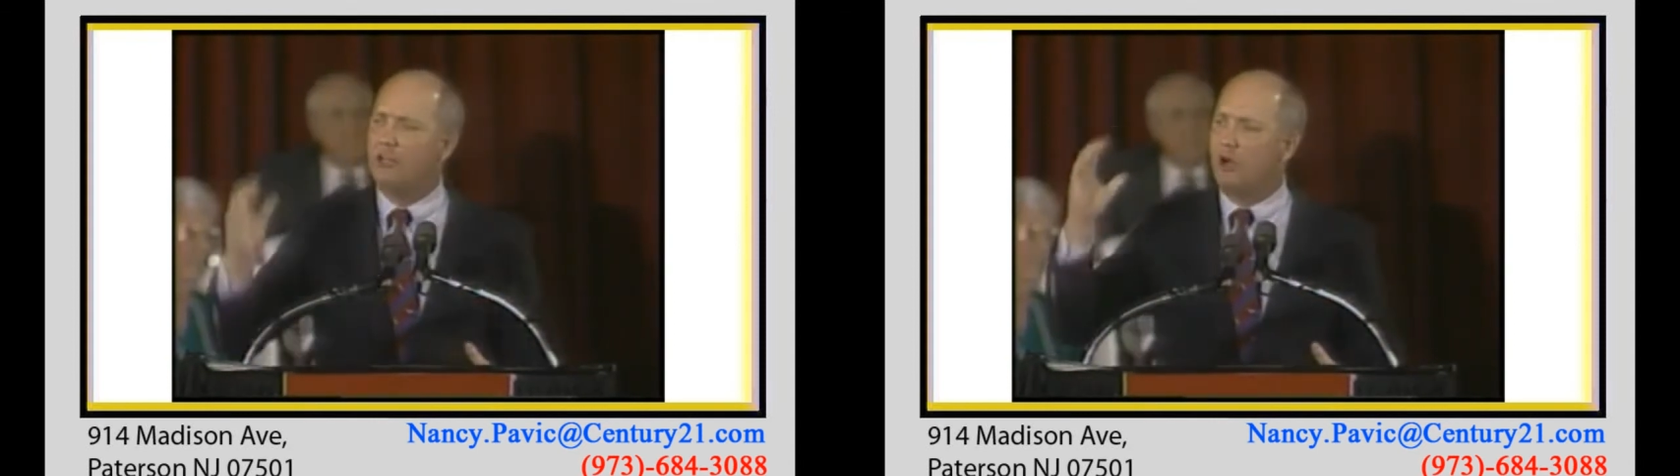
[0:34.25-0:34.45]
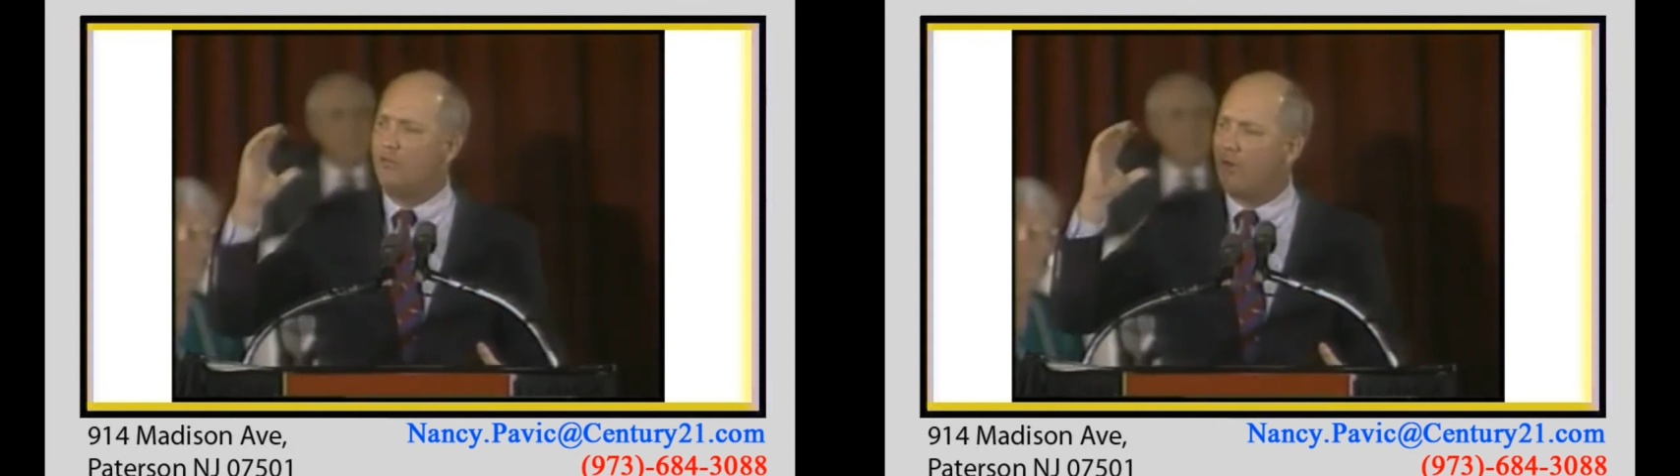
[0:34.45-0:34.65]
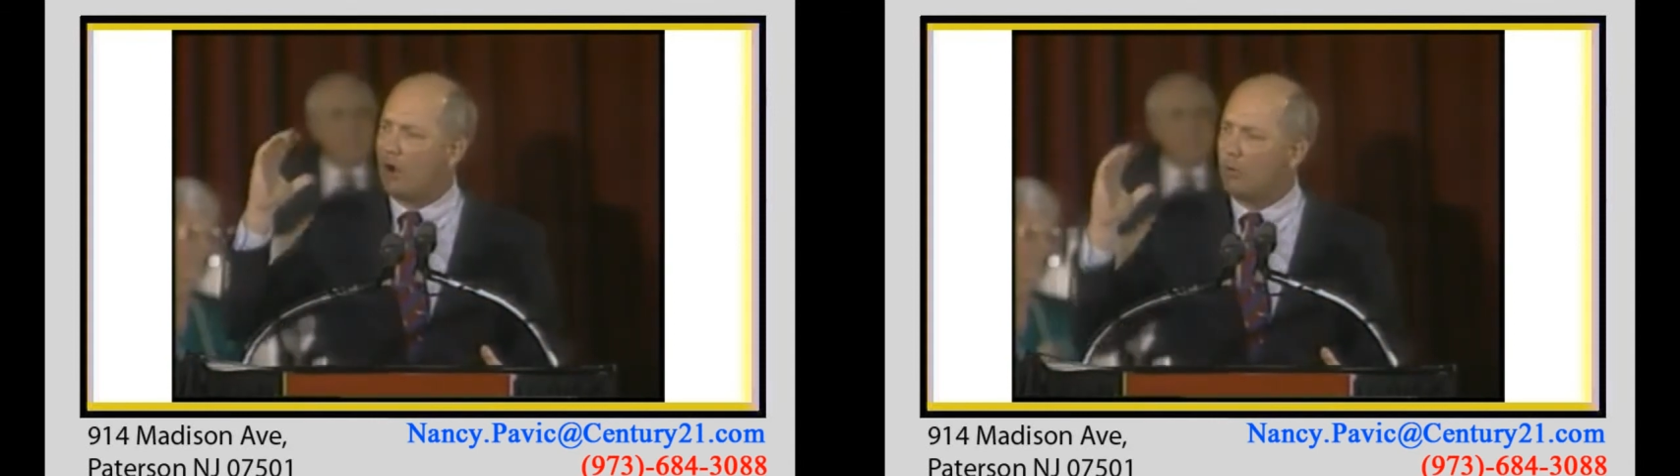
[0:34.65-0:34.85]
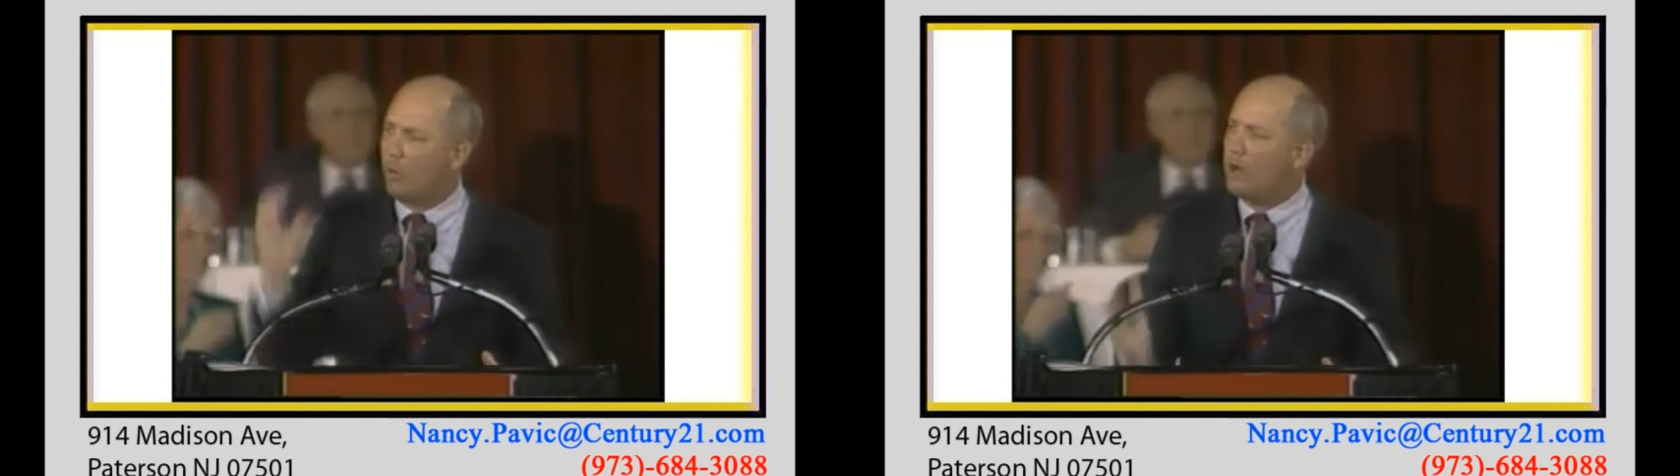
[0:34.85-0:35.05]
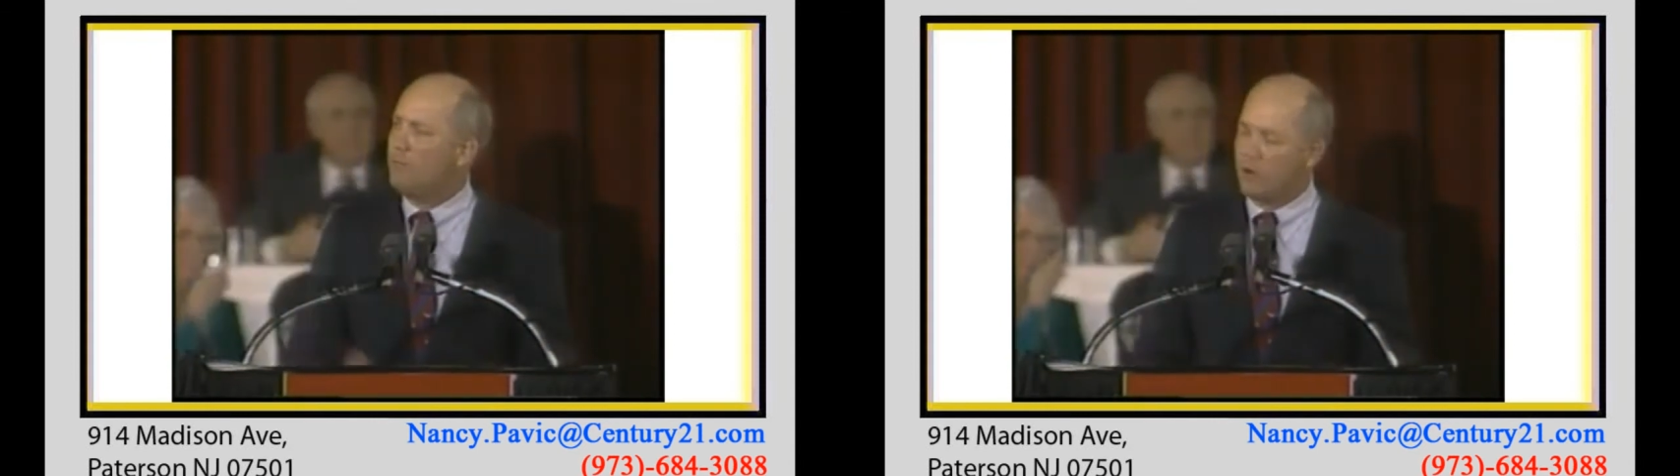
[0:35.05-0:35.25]
to go for it
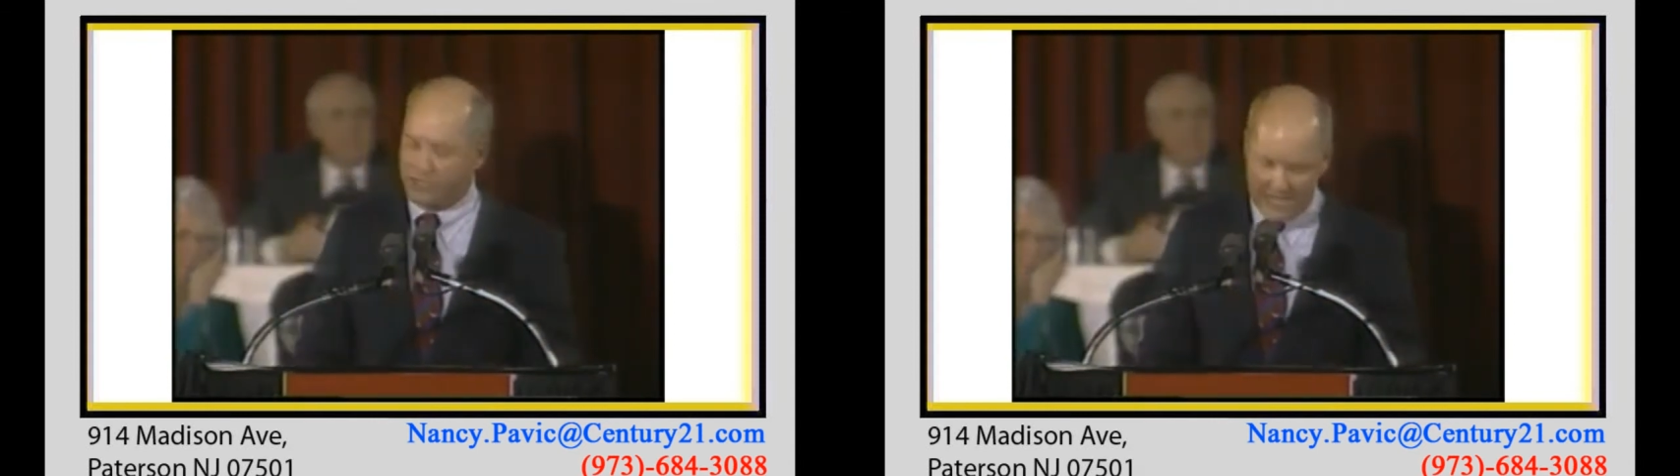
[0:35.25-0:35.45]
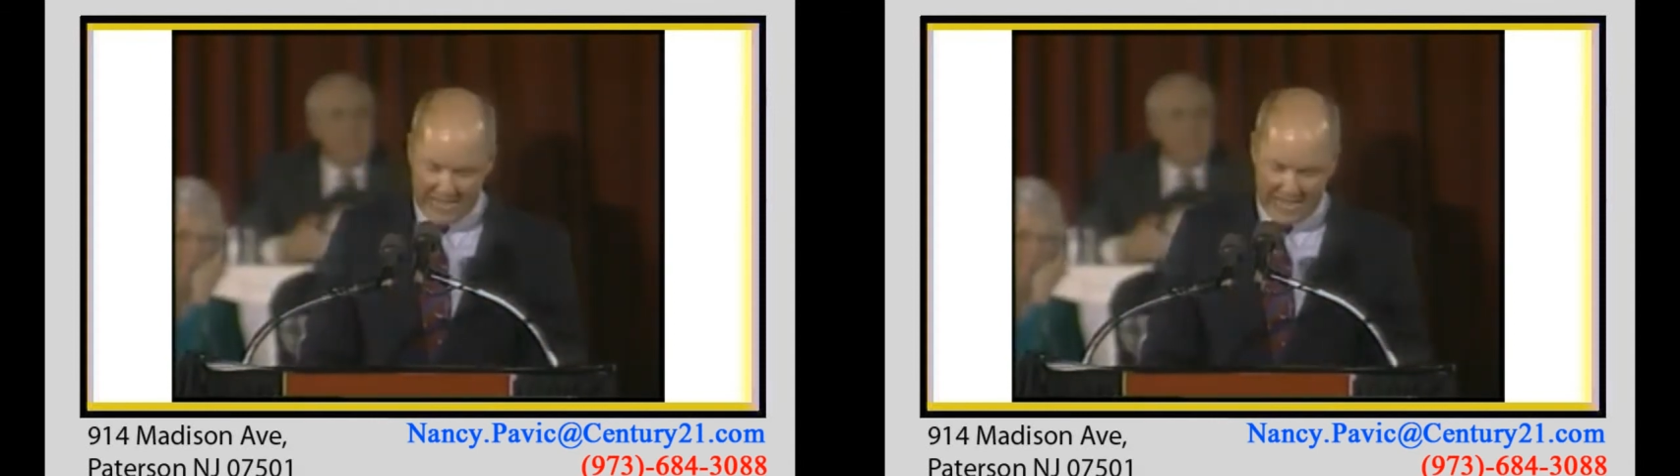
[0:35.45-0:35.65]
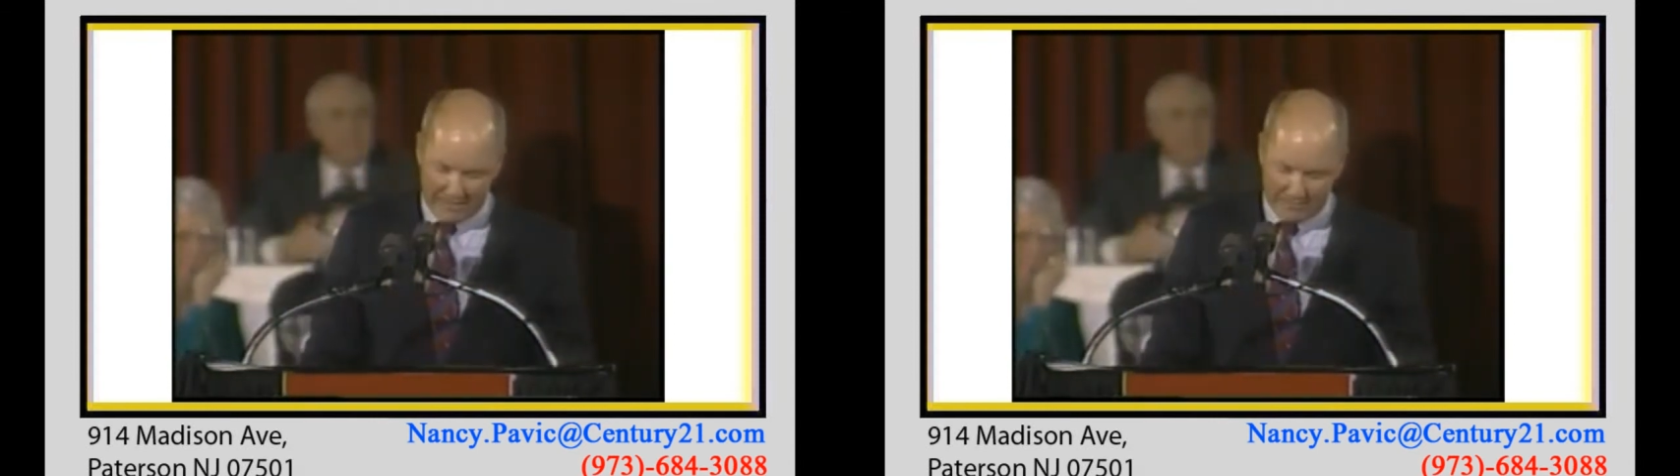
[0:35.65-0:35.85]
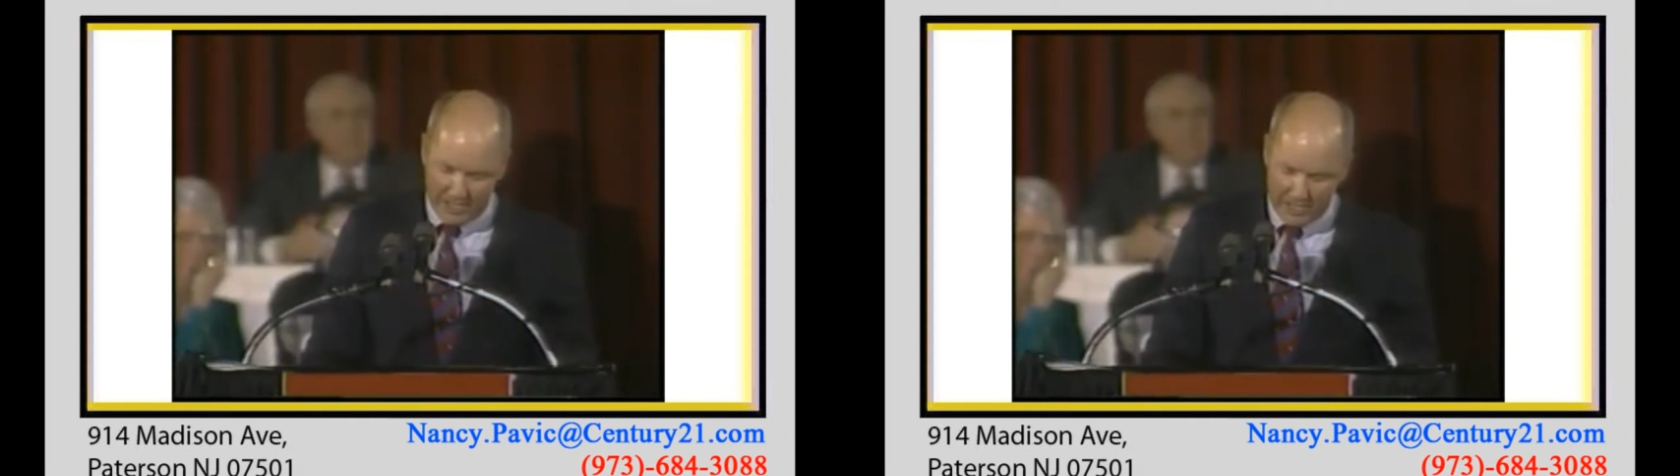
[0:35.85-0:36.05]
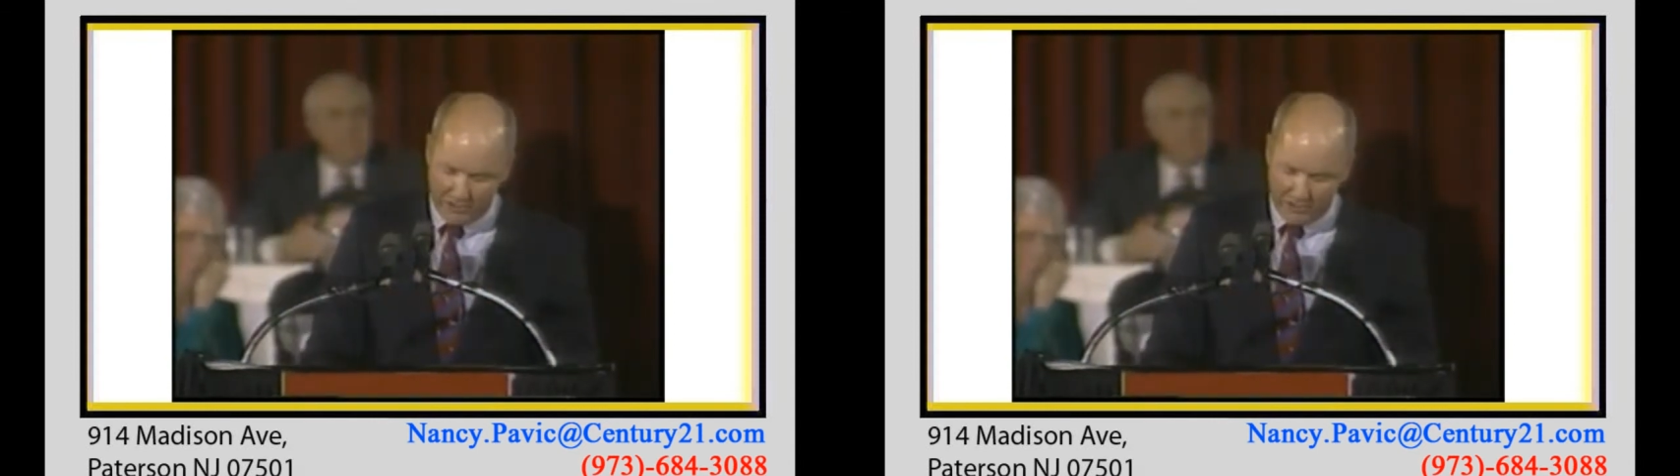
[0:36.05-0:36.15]
one more time,